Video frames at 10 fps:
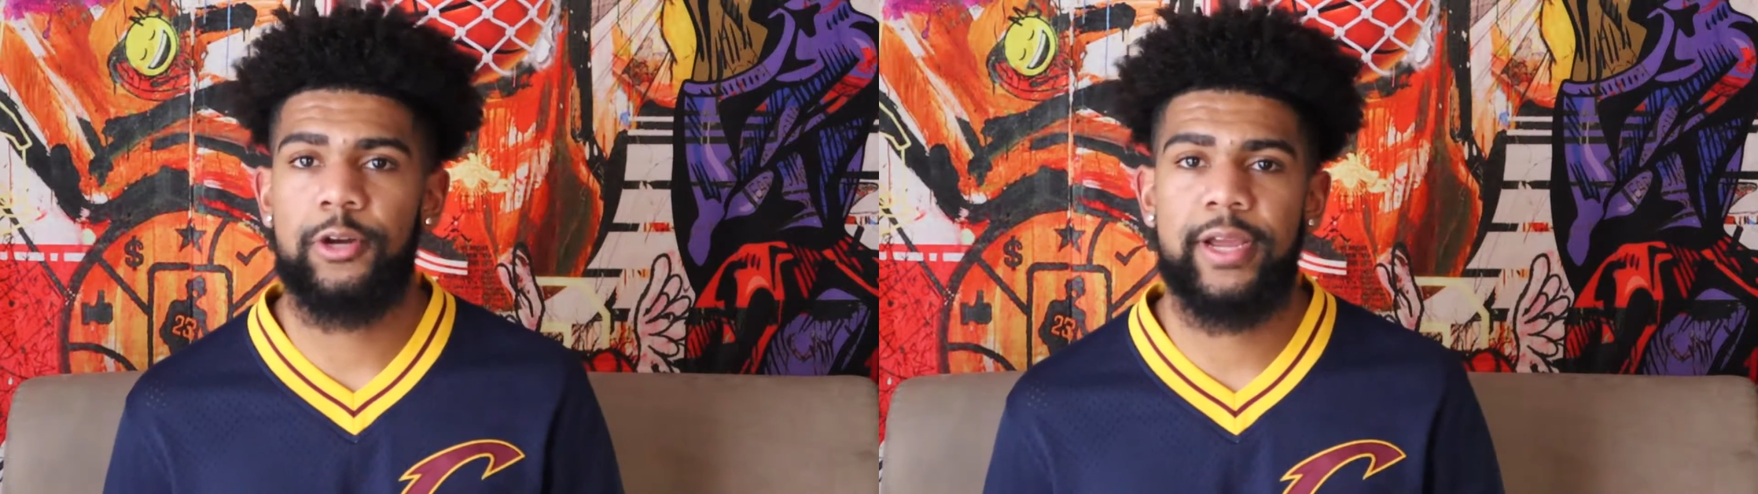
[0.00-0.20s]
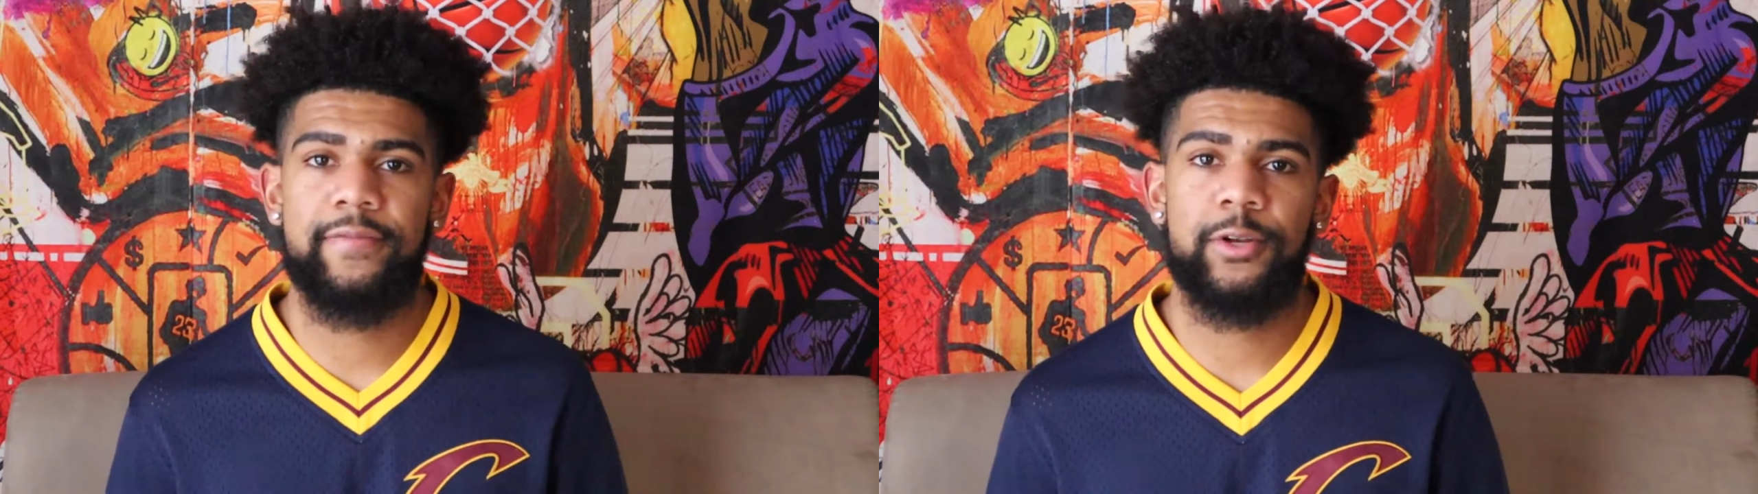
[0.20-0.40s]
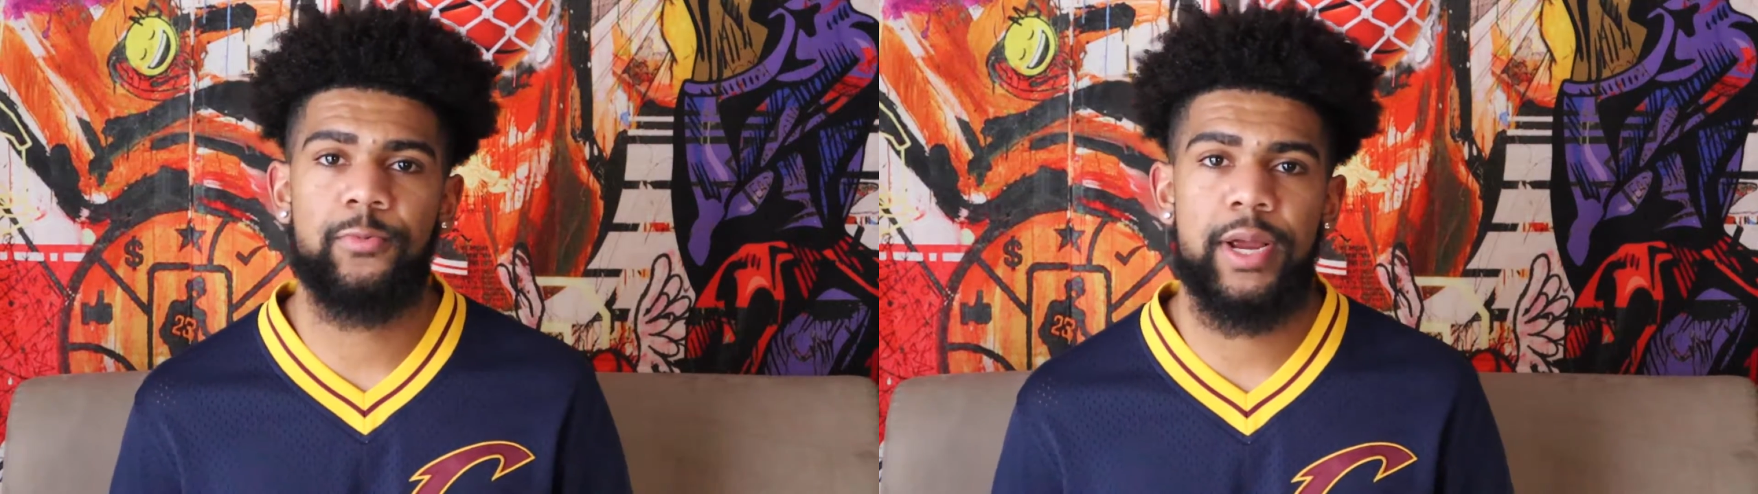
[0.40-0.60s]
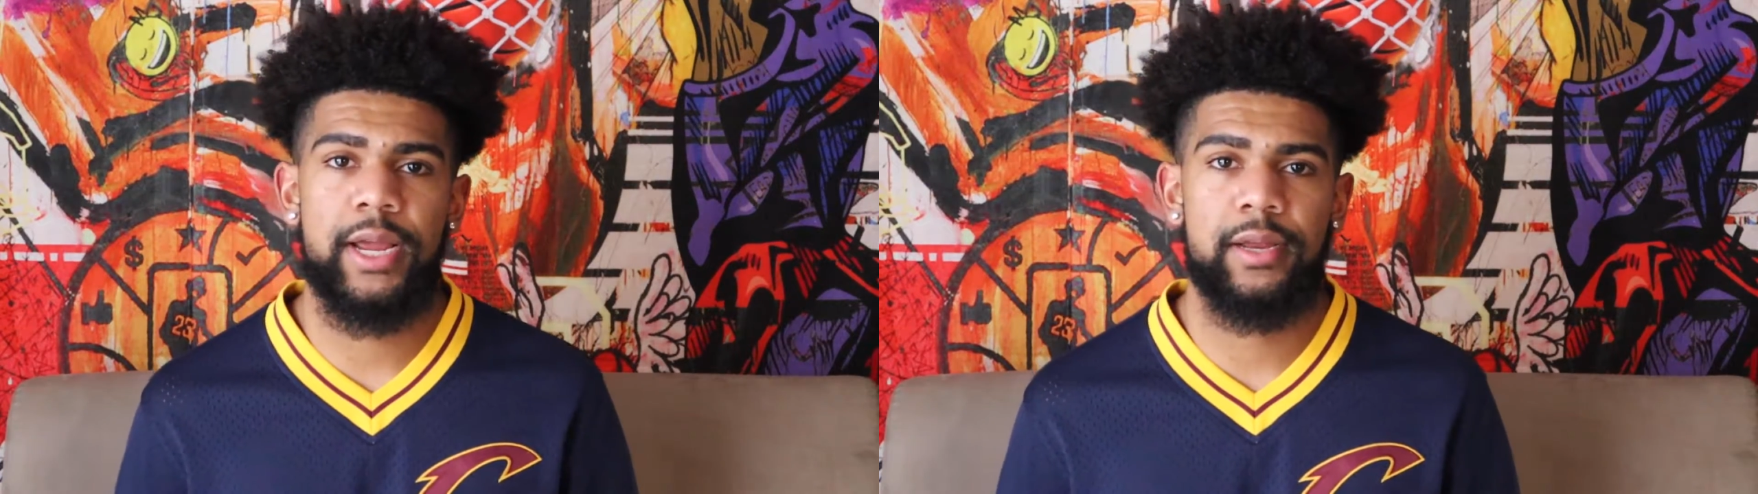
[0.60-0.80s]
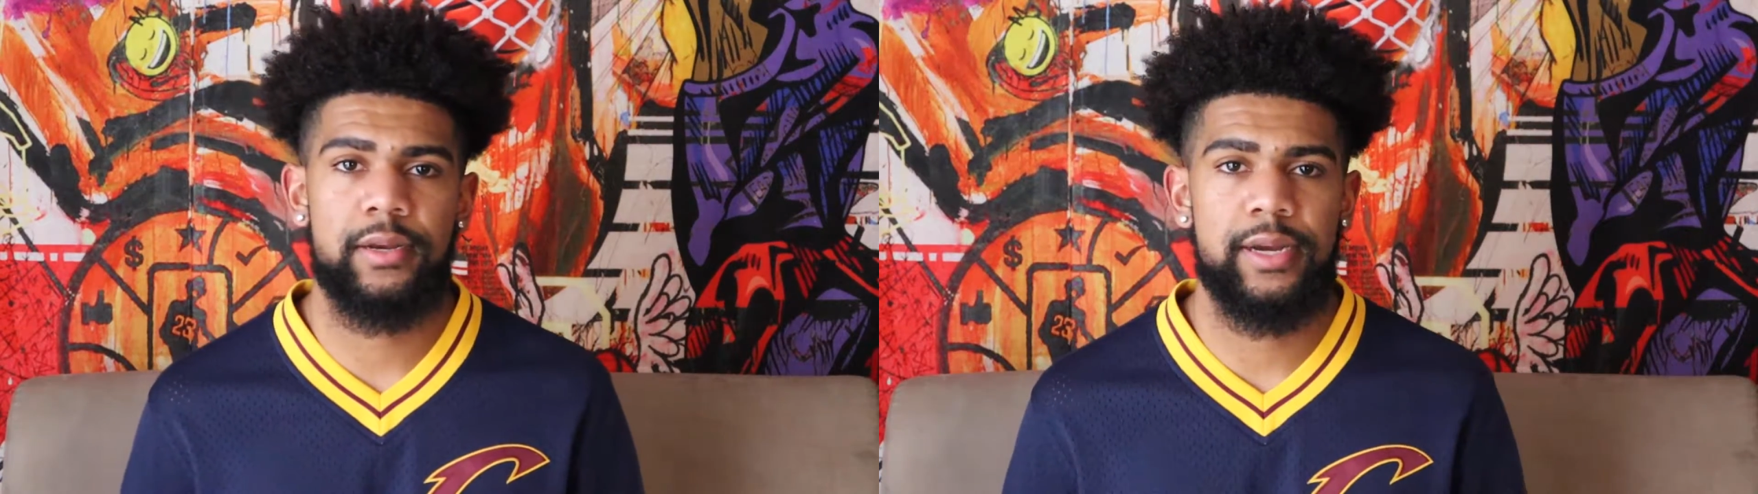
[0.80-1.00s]
Kevin
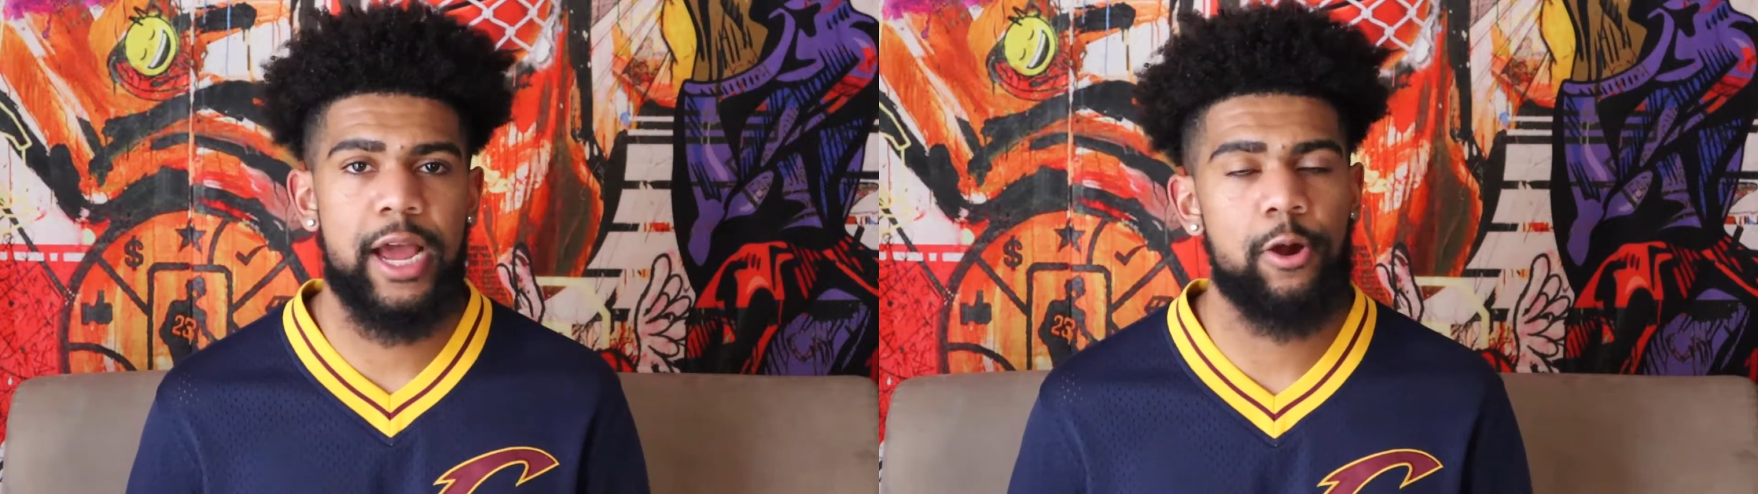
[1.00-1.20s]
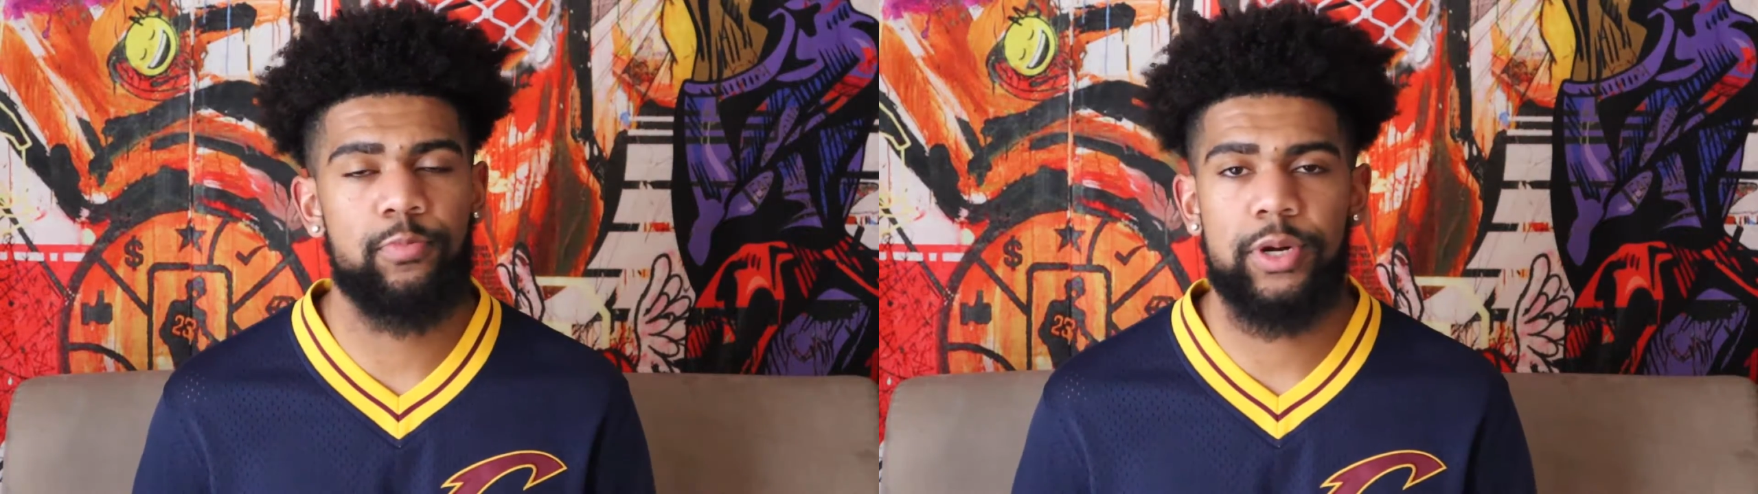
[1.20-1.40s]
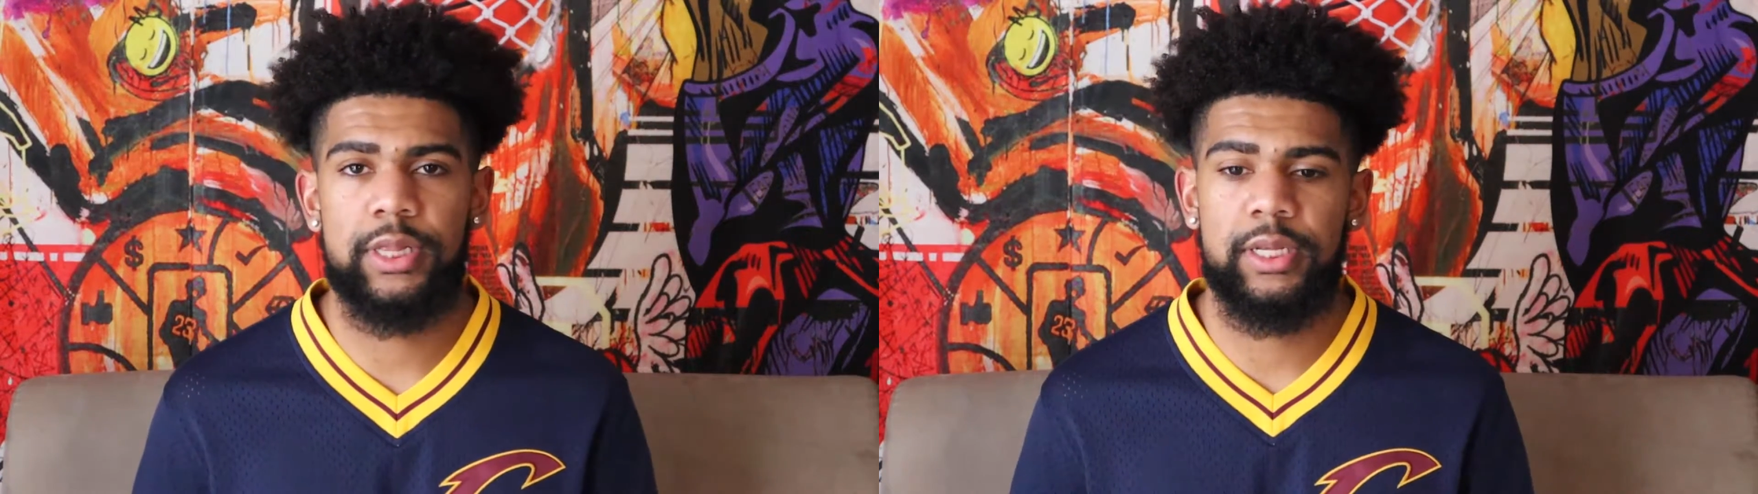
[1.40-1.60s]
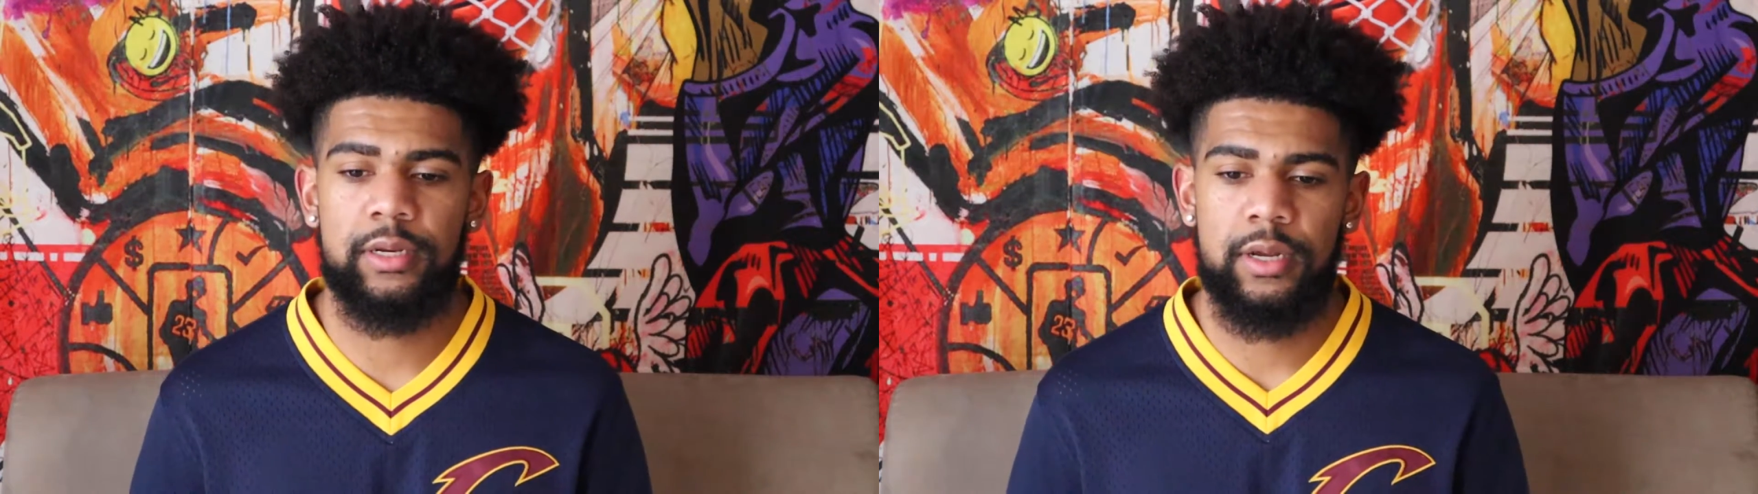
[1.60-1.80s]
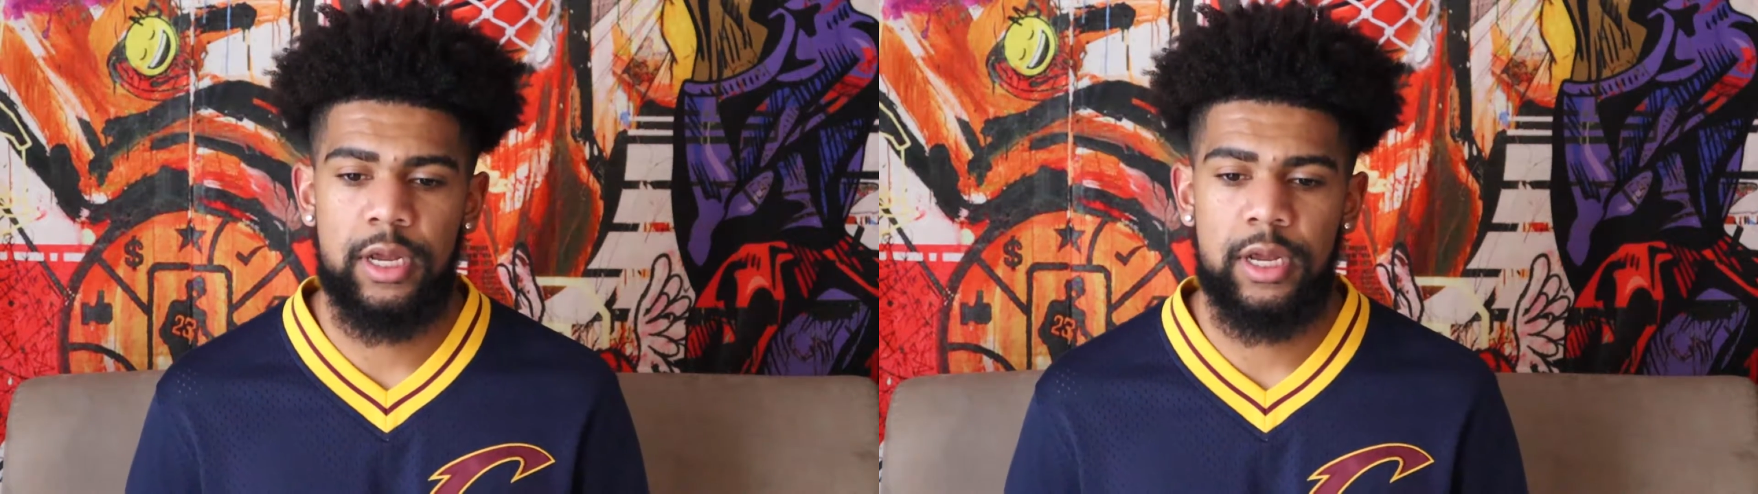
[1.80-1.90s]
Durant, now in Brooklyn.